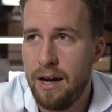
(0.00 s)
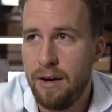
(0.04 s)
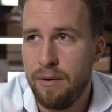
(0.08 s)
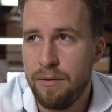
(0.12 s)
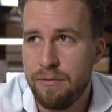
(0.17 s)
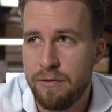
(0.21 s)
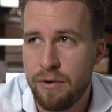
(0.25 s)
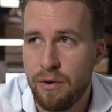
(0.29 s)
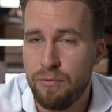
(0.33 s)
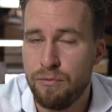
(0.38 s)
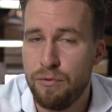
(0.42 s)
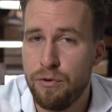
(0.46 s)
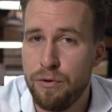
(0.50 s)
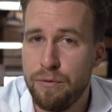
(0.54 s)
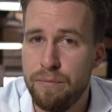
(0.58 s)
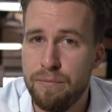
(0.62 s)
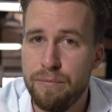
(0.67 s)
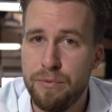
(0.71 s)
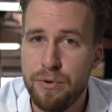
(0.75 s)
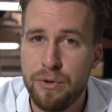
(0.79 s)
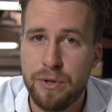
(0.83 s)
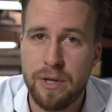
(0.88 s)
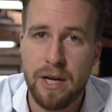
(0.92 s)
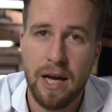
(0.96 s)
We've got Ruben
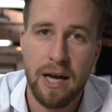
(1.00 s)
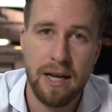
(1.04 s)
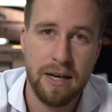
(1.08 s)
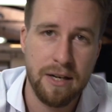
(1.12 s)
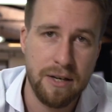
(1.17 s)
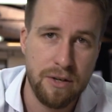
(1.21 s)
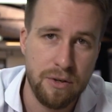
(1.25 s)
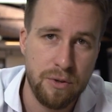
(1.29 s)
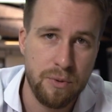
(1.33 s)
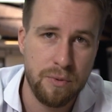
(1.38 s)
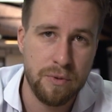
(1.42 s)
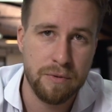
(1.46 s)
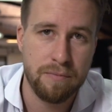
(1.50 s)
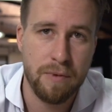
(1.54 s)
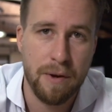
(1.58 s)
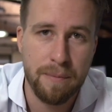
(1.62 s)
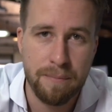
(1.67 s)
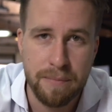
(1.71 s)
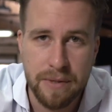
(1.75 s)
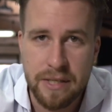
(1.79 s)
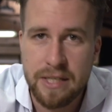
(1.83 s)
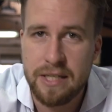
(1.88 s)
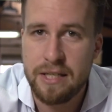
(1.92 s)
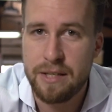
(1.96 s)
Buchanan, who was my
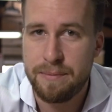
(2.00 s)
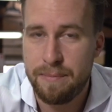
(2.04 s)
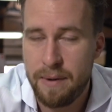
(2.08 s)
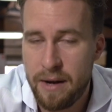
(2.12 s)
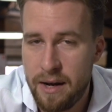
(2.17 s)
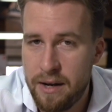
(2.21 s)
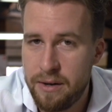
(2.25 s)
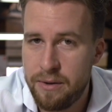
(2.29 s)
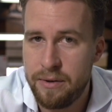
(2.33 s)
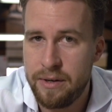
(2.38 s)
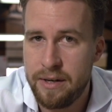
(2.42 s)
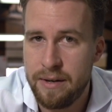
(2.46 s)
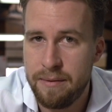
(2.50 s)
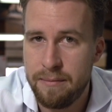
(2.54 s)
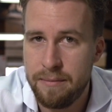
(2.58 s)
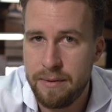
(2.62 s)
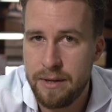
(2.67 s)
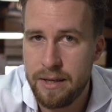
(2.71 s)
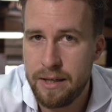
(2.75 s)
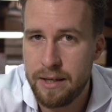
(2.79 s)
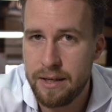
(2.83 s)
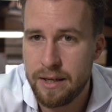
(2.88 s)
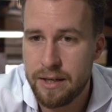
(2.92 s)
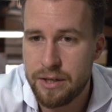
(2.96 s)
business partner at
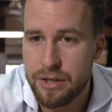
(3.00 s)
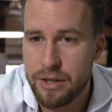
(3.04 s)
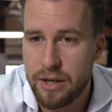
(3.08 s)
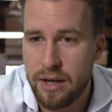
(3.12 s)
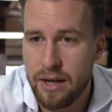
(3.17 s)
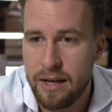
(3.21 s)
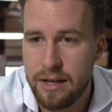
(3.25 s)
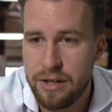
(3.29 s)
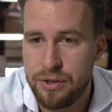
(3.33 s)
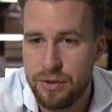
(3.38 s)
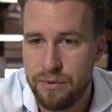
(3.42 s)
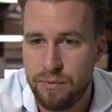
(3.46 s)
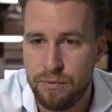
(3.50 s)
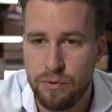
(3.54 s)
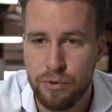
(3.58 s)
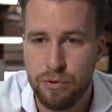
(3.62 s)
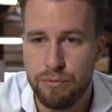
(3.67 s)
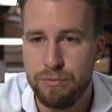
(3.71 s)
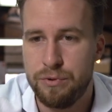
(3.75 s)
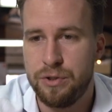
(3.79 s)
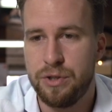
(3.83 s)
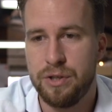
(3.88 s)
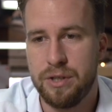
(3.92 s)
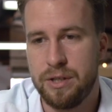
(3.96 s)
MBE Education.
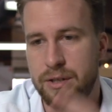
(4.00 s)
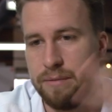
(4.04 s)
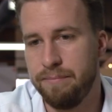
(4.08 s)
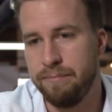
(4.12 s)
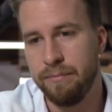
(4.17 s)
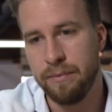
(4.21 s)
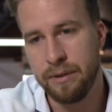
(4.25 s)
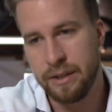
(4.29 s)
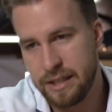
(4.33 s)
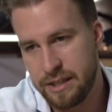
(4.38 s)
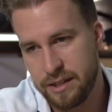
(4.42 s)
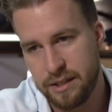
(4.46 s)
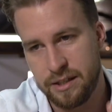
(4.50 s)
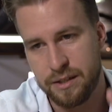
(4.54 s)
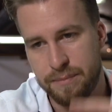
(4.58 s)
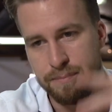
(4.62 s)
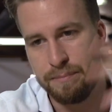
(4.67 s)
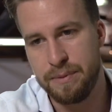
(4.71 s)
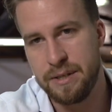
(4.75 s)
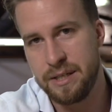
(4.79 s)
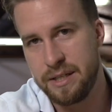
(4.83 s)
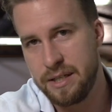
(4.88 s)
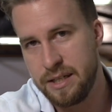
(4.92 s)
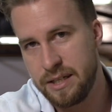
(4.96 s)
Ruben just lists
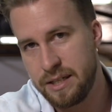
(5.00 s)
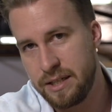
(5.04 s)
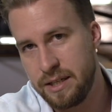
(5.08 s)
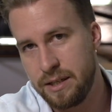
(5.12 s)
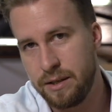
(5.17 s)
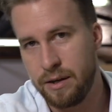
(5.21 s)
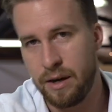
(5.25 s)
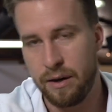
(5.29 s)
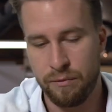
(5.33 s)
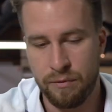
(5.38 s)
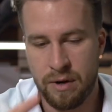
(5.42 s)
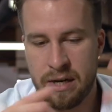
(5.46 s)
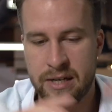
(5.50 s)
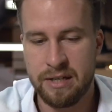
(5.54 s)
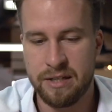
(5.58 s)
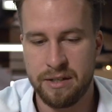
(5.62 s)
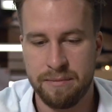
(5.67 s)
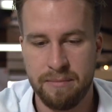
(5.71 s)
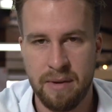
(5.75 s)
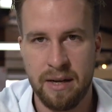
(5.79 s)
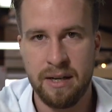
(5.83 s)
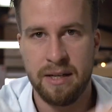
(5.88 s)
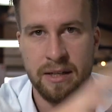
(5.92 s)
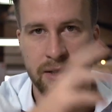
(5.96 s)
businesses, like
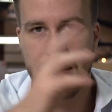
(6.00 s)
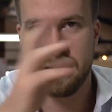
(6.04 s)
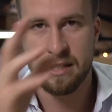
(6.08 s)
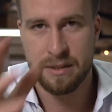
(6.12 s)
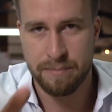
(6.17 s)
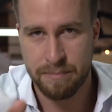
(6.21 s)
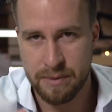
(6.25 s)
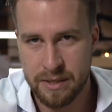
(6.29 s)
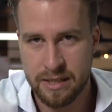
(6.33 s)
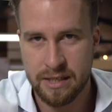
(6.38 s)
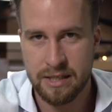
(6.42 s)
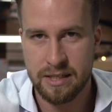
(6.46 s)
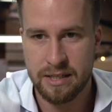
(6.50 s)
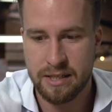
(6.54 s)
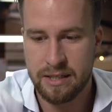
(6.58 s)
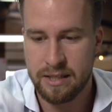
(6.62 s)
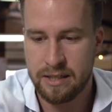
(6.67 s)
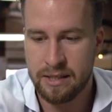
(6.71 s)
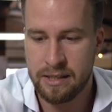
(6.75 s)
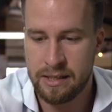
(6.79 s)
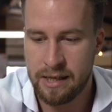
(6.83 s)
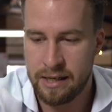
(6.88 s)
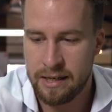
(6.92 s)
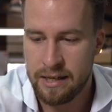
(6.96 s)
raises money and lists
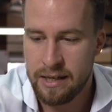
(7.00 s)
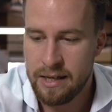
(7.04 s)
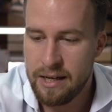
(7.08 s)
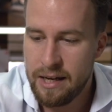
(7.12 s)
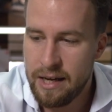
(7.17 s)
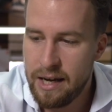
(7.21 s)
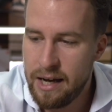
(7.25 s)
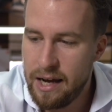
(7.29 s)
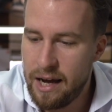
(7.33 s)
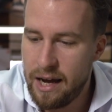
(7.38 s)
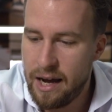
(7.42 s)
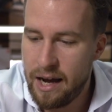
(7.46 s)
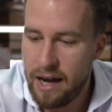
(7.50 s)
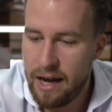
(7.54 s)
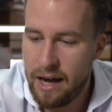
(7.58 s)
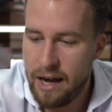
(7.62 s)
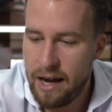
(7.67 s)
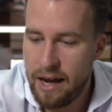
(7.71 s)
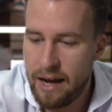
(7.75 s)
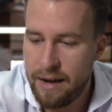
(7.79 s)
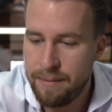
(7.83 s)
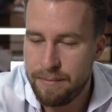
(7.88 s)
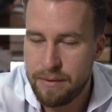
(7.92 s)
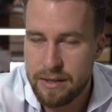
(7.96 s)
businesses today,
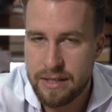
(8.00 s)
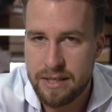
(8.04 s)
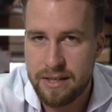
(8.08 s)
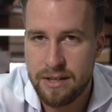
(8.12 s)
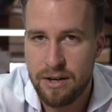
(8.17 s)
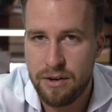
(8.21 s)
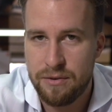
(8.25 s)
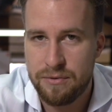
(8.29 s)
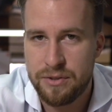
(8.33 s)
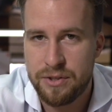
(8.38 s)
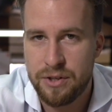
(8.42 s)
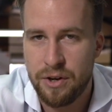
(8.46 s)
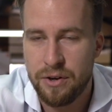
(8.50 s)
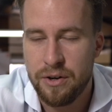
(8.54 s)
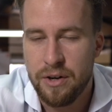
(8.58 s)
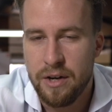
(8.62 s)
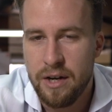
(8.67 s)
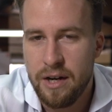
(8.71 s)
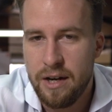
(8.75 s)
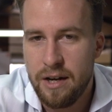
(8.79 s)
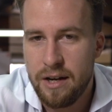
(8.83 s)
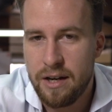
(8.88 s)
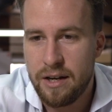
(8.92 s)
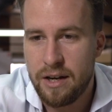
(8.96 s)
and myself. So,
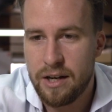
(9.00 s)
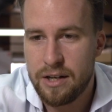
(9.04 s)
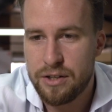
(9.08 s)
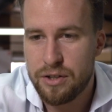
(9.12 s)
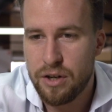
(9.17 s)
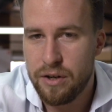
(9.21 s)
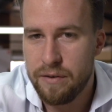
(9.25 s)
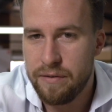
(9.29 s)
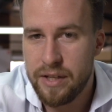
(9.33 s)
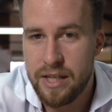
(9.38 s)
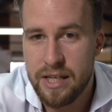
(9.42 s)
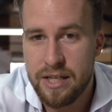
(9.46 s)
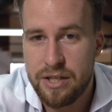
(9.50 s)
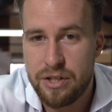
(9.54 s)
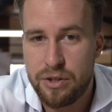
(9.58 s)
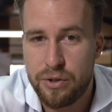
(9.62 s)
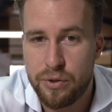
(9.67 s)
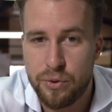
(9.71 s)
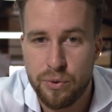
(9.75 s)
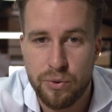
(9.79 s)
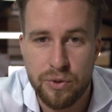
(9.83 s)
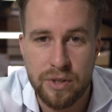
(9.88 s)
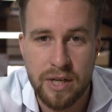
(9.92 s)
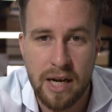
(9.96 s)
guys, over these
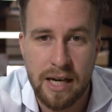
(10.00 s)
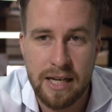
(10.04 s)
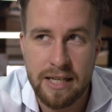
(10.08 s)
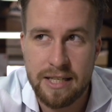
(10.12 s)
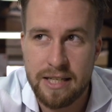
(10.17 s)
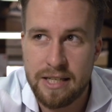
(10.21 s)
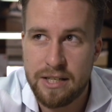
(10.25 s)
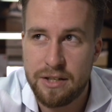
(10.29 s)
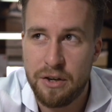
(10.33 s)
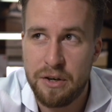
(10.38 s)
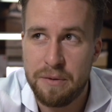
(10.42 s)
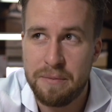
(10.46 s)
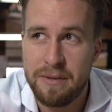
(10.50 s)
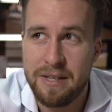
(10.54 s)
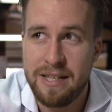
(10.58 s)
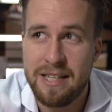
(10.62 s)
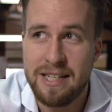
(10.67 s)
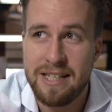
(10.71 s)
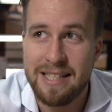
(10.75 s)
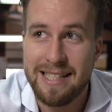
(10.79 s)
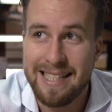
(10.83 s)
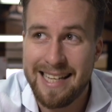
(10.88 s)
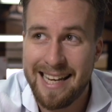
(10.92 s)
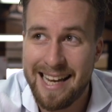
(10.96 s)
2 days, it's going to be an
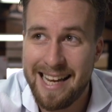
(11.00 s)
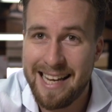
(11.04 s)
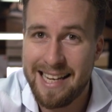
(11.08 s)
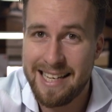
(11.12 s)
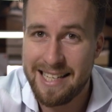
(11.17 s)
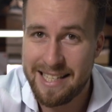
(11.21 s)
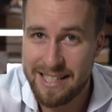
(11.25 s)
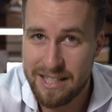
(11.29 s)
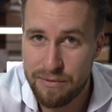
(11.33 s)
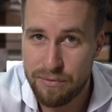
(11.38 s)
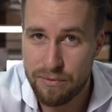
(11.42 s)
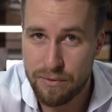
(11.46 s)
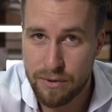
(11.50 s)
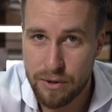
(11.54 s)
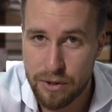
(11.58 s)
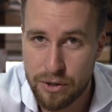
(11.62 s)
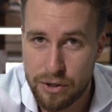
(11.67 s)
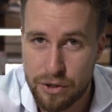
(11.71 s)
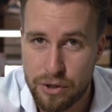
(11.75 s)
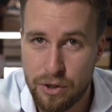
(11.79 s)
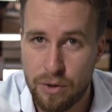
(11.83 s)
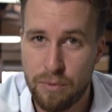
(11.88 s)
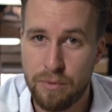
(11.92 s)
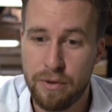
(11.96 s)
intensive
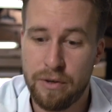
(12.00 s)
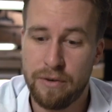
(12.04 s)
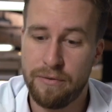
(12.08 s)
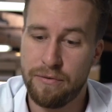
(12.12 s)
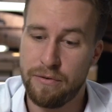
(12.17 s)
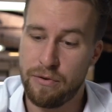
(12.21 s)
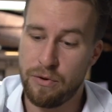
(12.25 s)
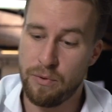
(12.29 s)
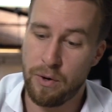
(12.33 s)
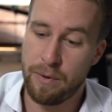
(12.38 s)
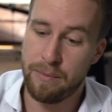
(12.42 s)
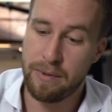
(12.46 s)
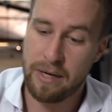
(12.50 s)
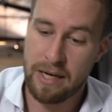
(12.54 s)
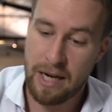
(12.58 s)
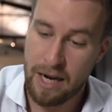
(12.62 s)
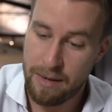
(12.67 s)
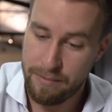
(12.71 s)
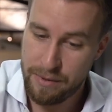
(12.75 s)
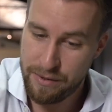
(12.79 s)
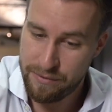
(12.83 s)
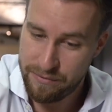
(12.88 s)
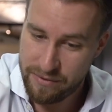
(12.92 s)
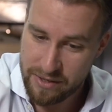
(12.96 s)
workshop where if you want to
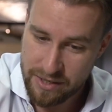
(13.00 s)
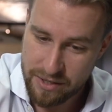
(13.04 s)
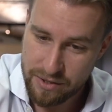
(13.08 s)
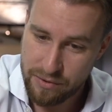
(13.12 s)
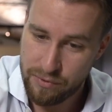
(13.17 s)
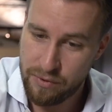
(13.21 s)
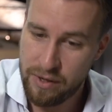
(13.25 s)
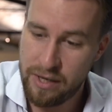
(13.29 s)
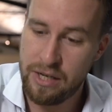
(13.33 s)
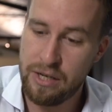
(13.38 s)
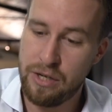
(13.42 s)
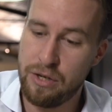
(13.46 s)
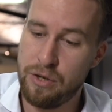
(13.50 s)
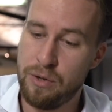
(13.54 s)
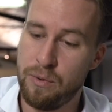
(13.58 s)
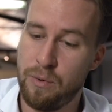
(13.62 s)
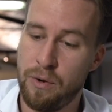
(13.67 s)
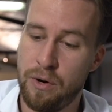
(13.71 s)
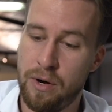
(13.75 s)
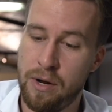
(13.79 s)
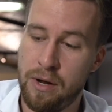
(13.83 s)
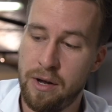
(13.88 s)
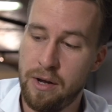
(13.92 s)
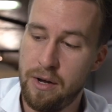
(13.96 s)
become investor ready, you
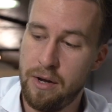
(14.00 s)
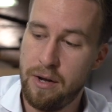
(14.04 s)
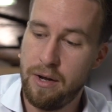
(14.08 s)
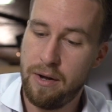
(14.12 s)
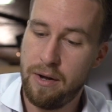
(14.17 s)
want to